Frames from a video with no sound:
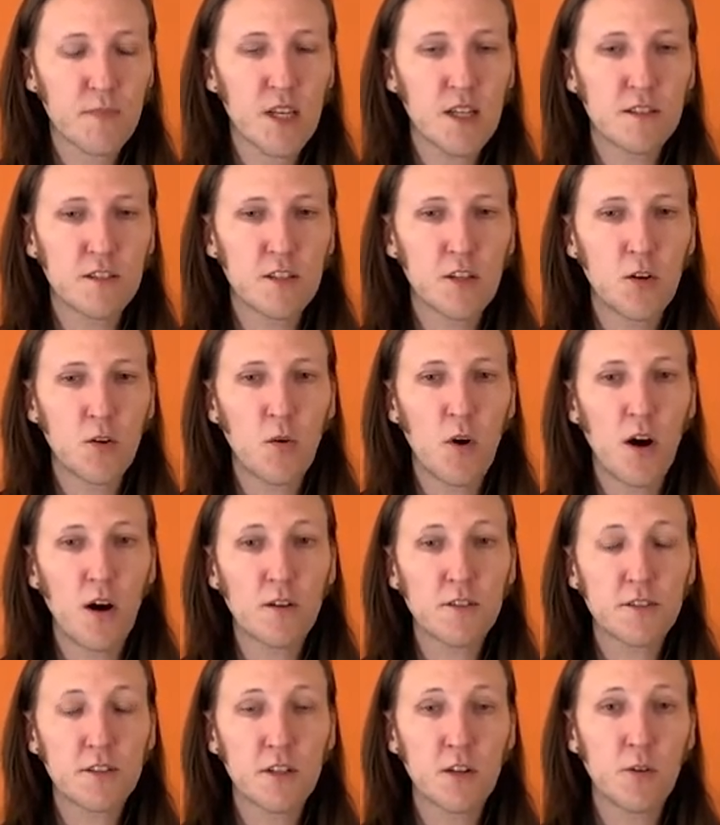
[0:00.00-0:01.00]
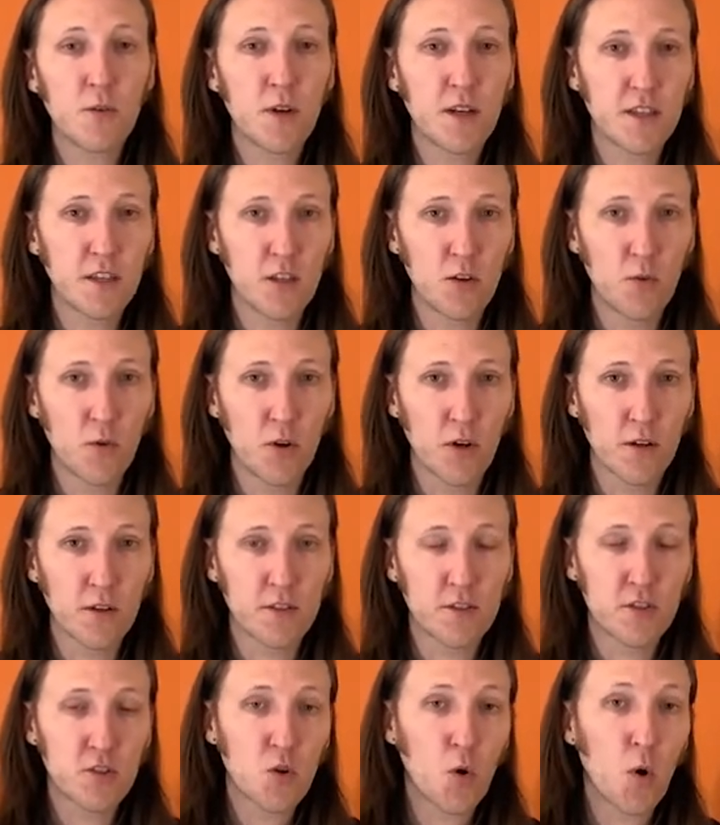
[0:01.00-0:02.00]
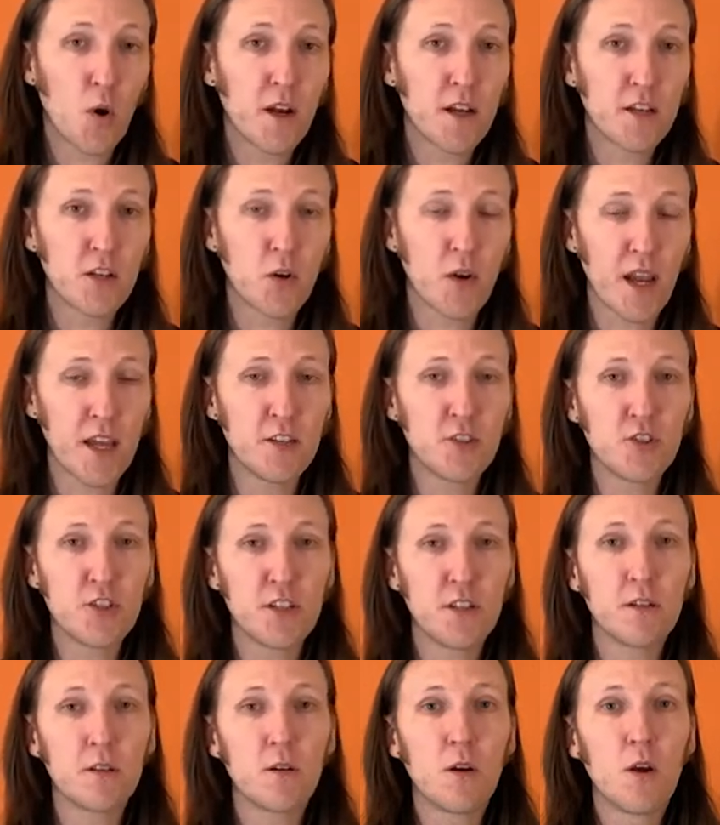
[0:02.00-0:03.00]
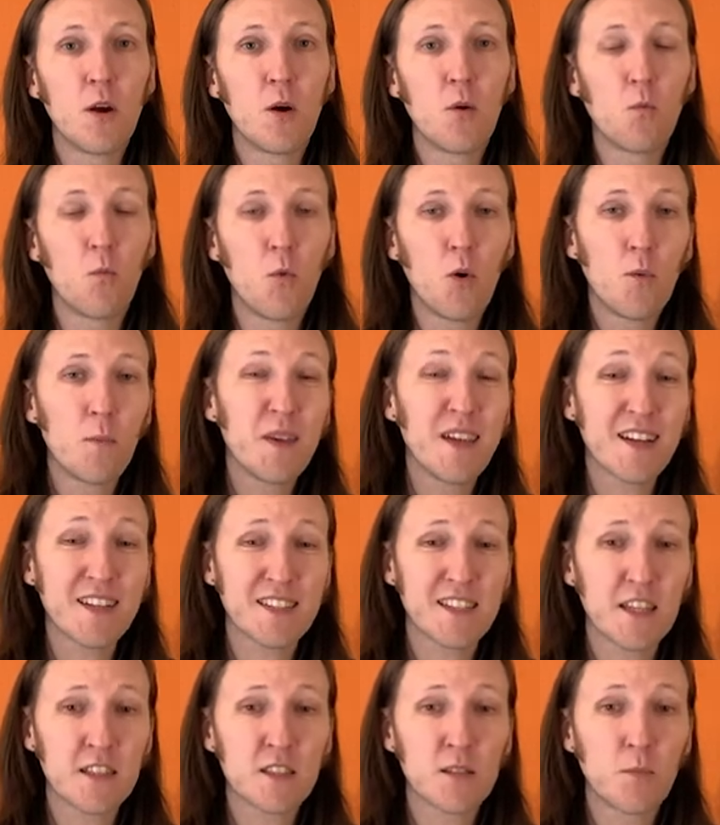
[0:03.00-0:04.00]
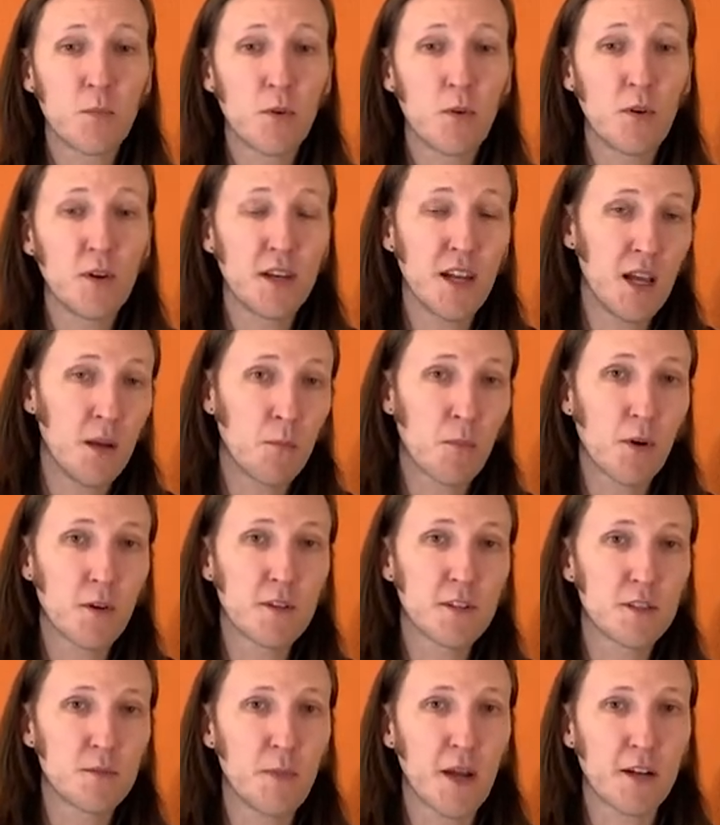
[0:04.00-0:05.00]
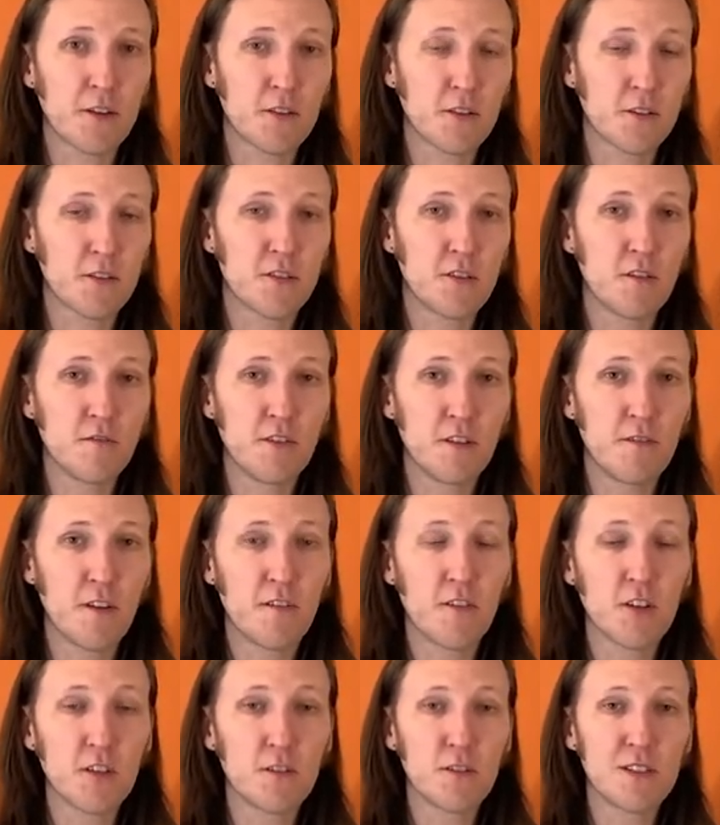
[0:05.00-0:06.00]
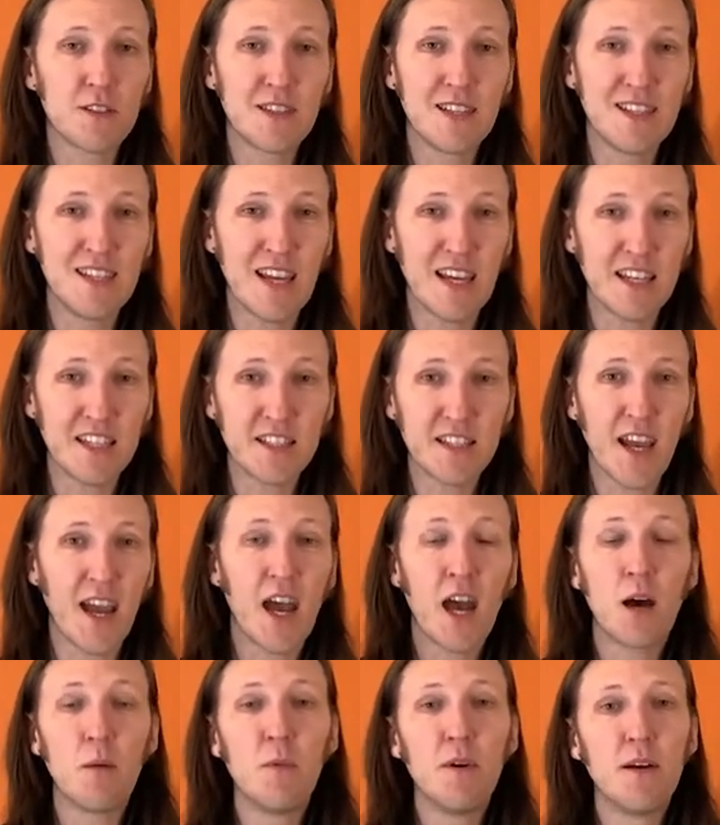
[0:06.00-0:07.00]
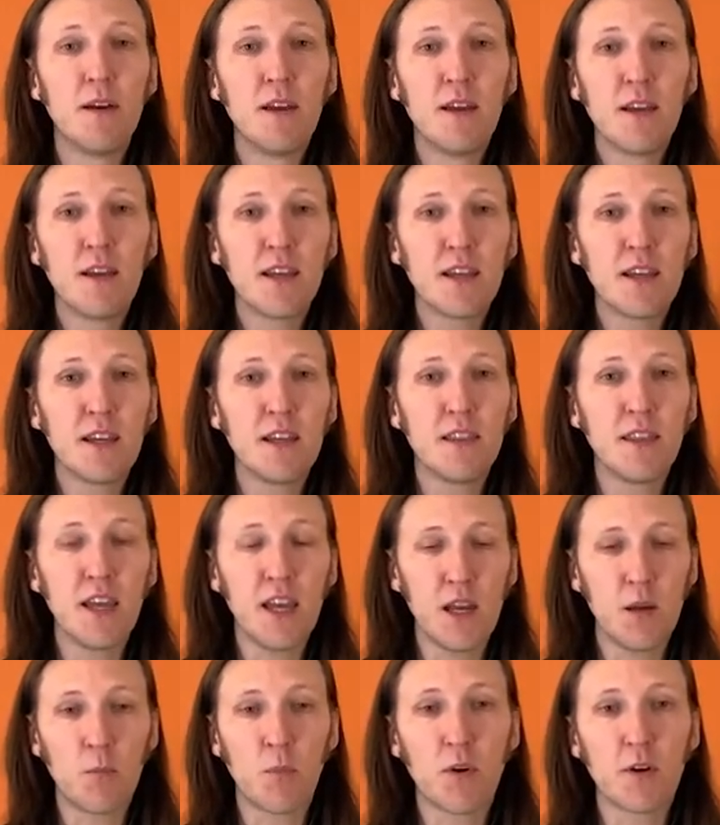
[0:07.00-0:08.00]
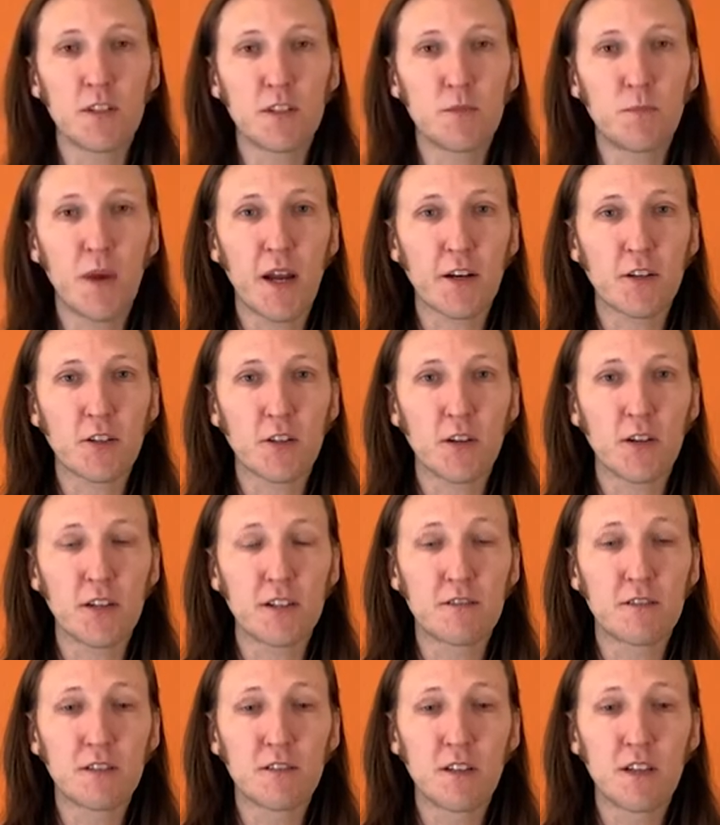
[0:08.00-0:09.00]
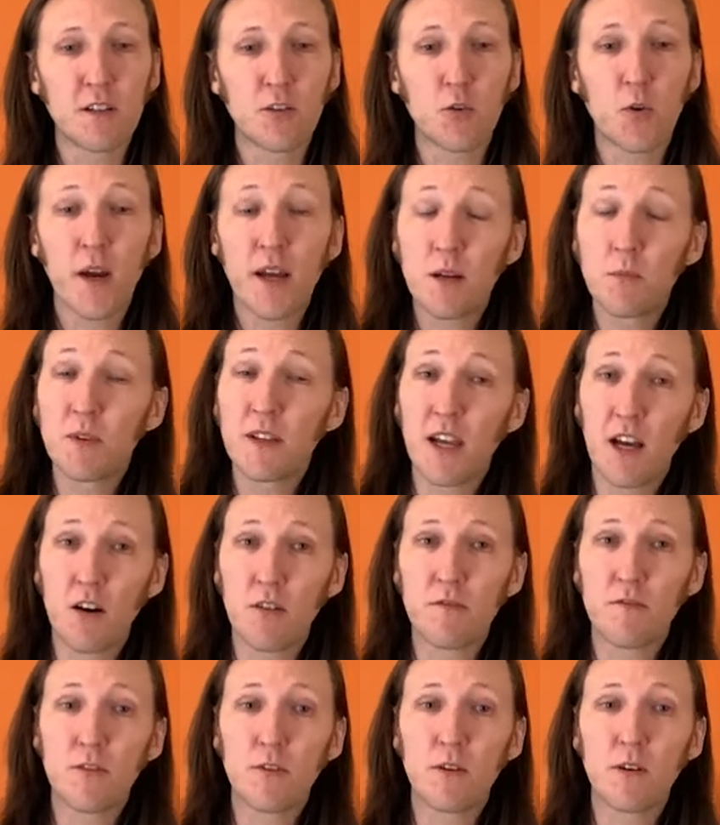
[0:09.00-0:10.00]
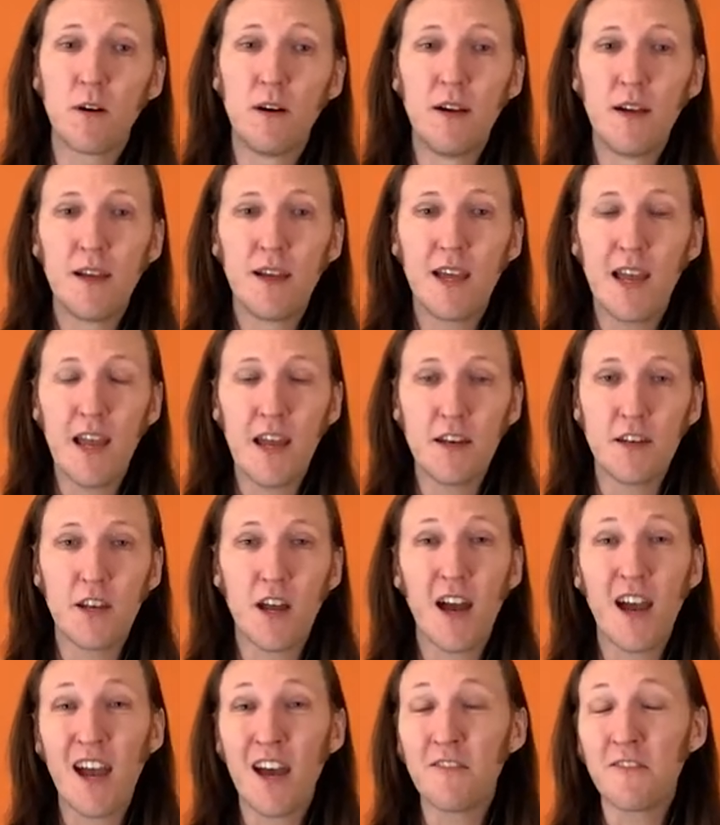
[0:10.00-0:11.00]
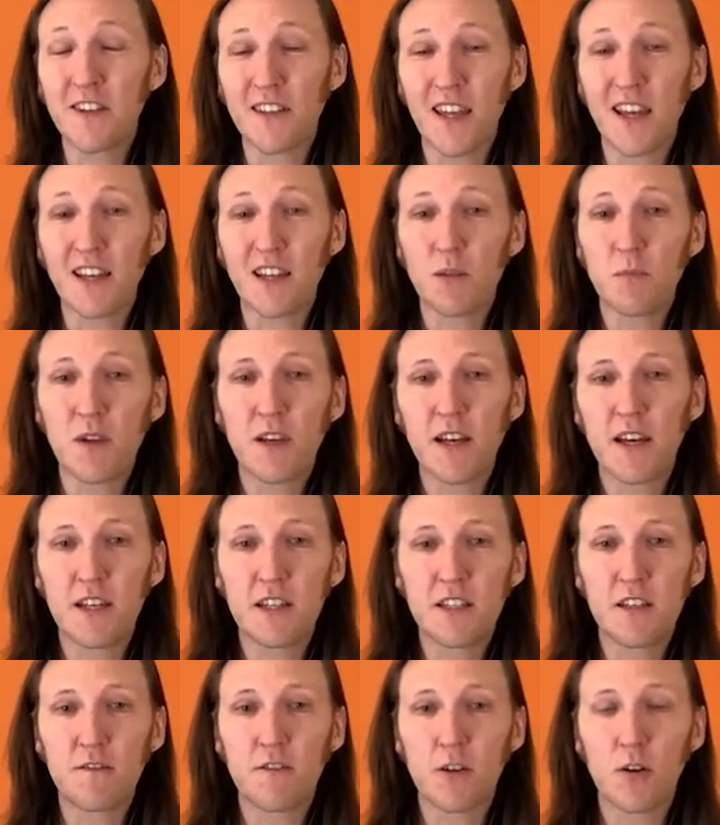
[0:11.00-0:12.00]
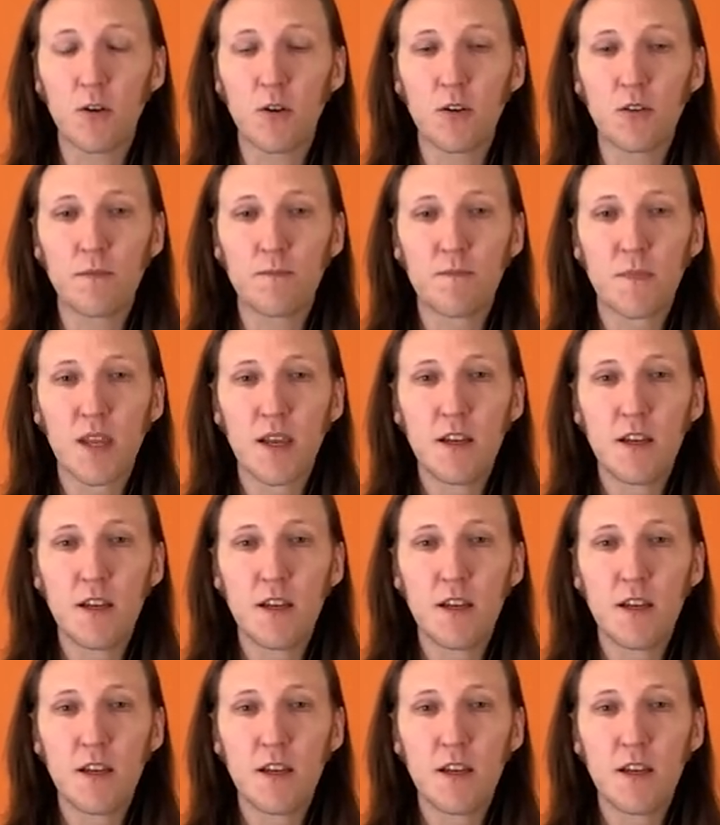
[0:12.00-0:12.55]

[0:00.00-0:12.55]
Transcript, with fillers: So also your store in your engine won't be accessible in Ember Inspector. So if you've ever used the Data tab in the Ember Inspector, it's incredibly helpful, and not having that can be kind of difficult.